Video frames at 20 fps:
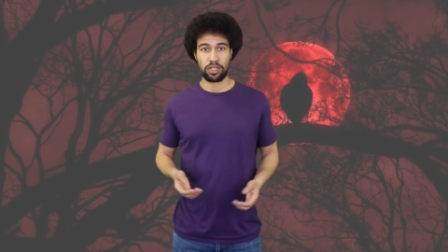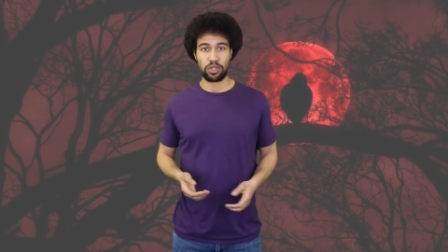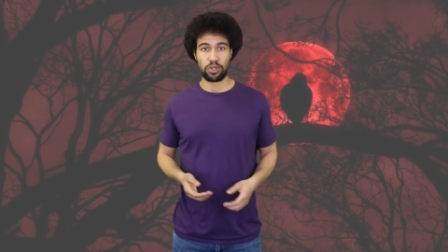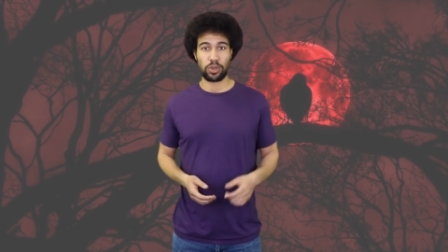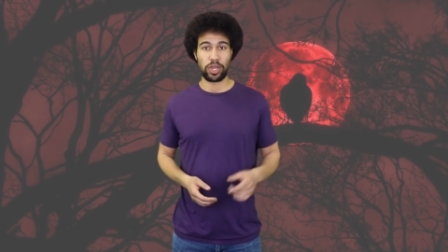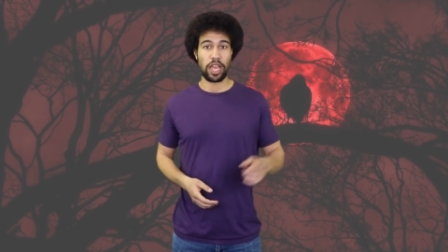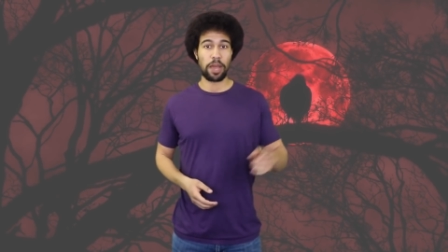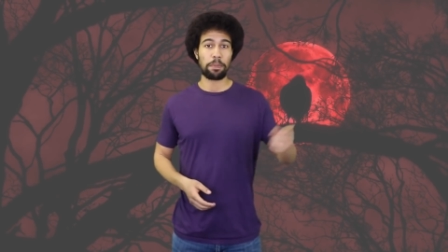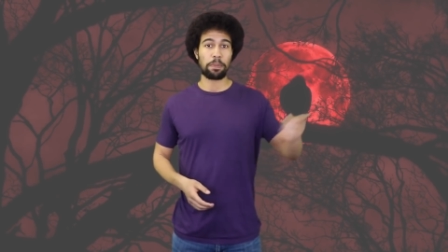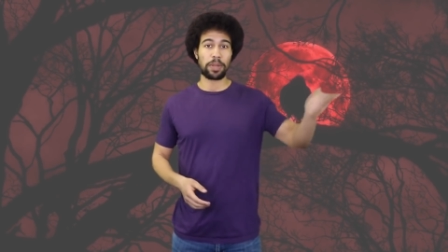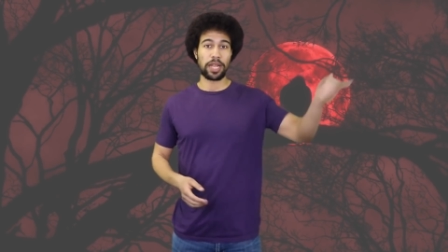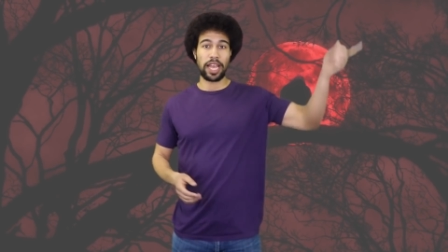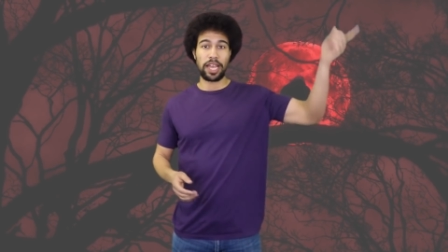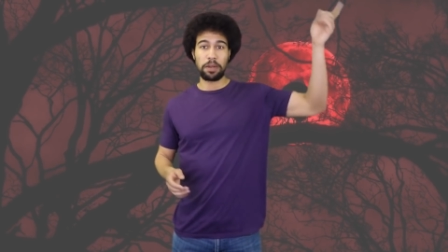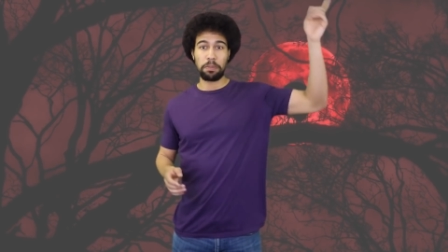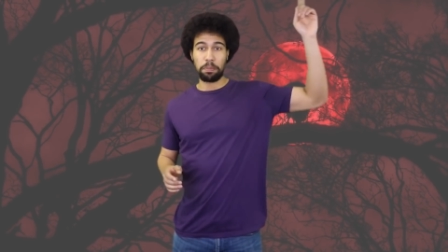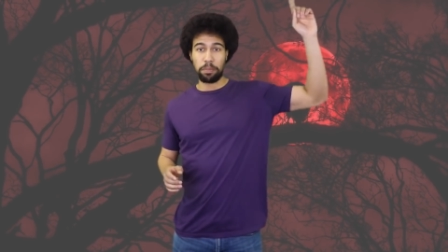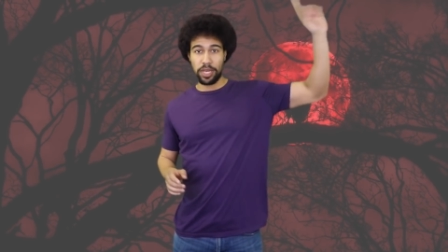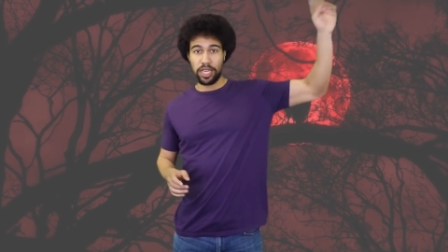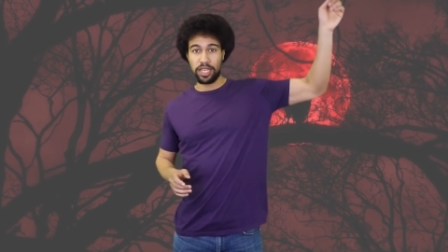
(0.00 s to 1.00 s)
So he had
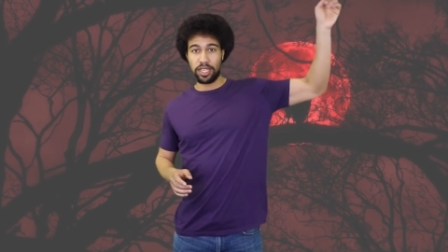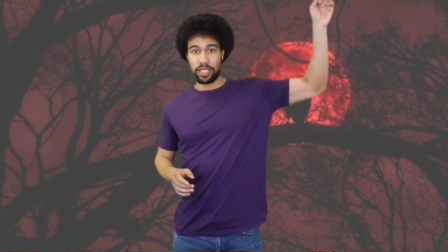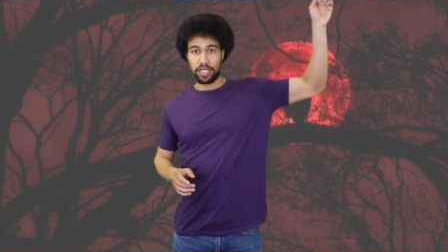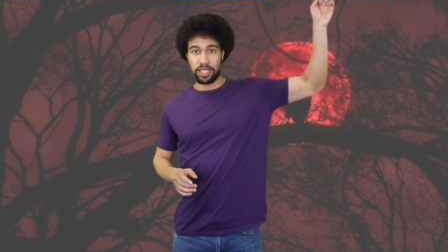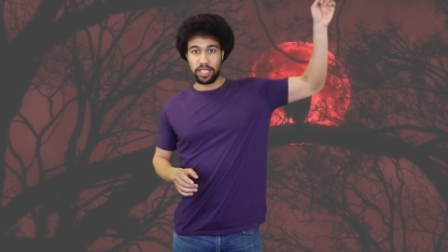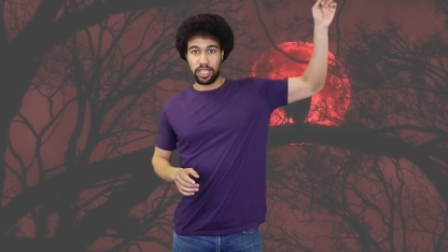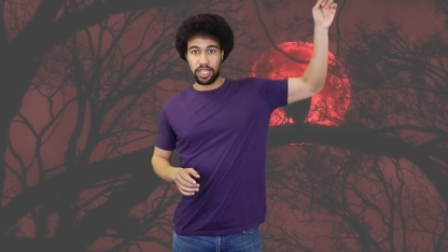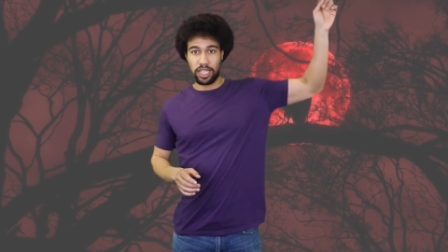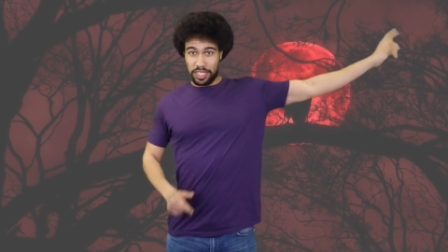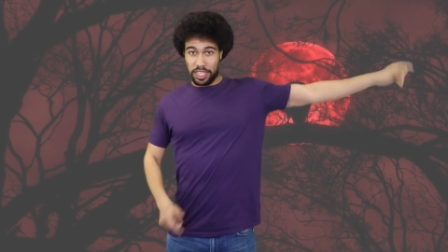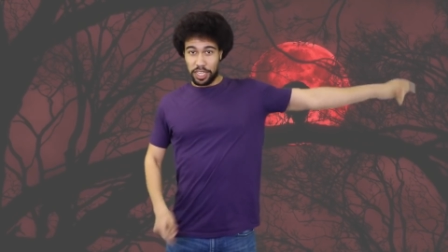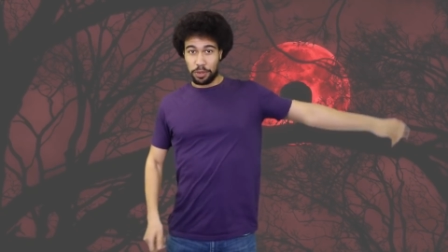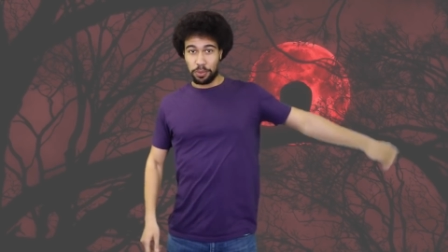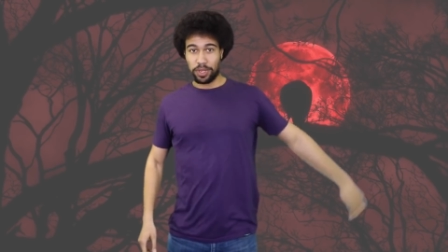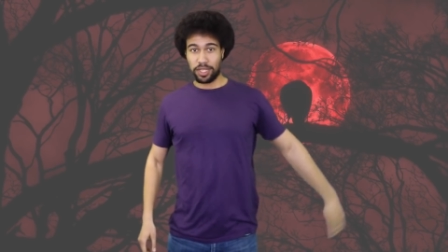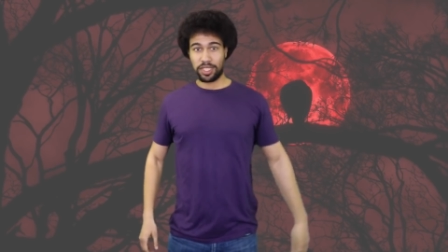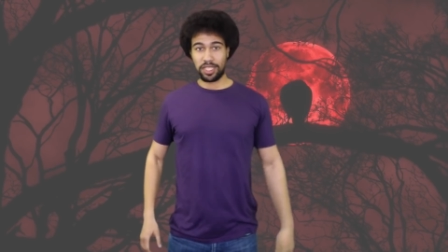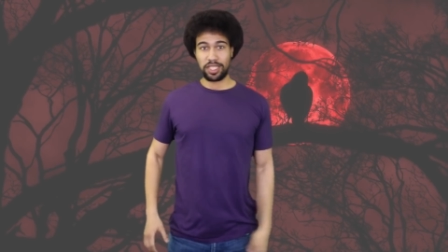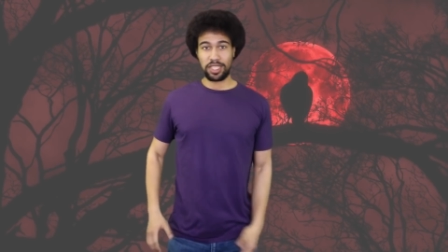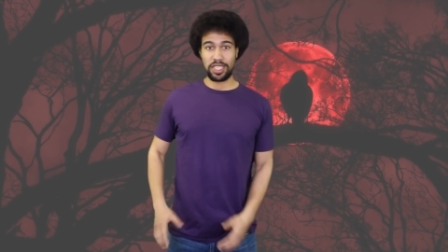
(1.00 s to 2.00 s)
plan B. He
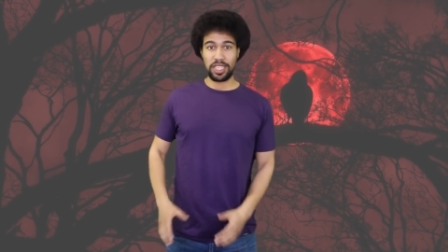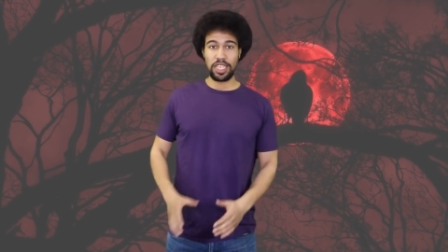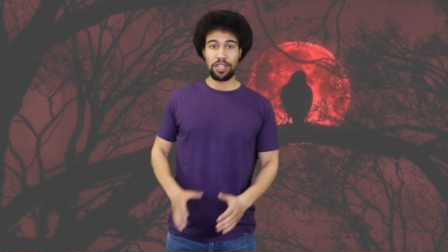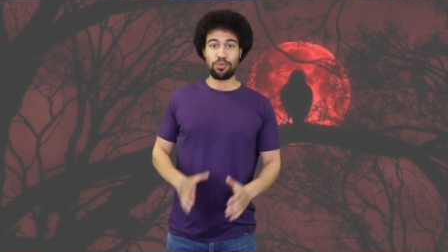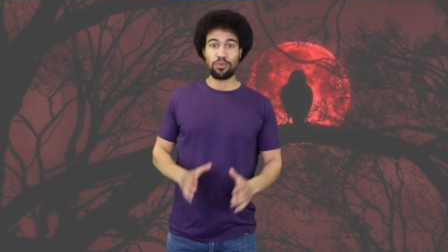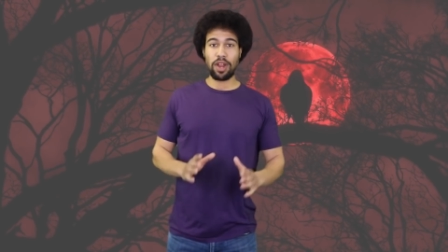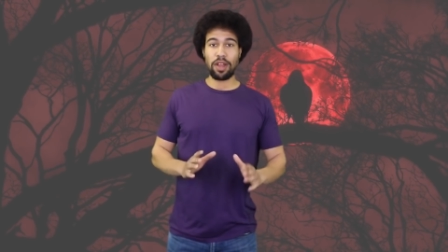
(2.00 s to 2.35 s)
went to see